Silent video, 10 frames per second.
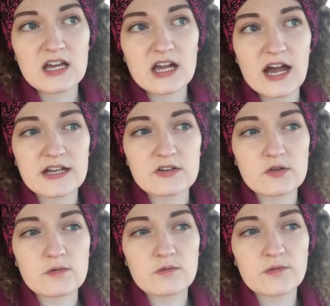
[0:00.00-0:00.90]
kind
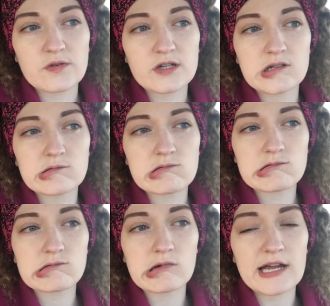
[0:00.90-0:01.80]
of,
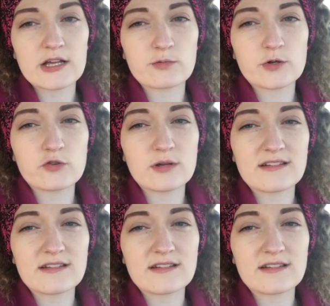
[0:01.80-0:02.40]
I guess, what to